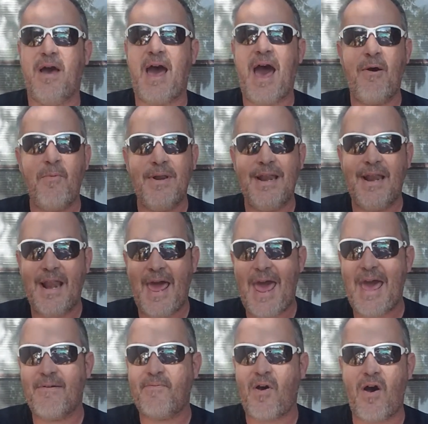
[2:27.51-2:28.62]
I would
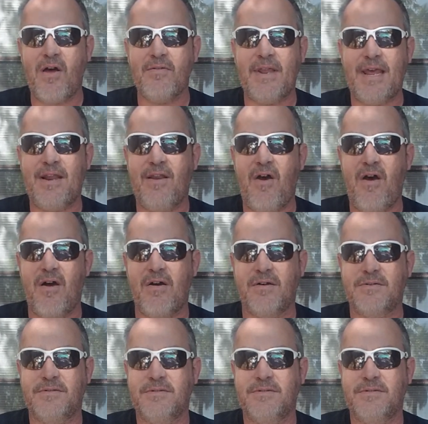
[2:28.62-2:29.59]
laugh all day long.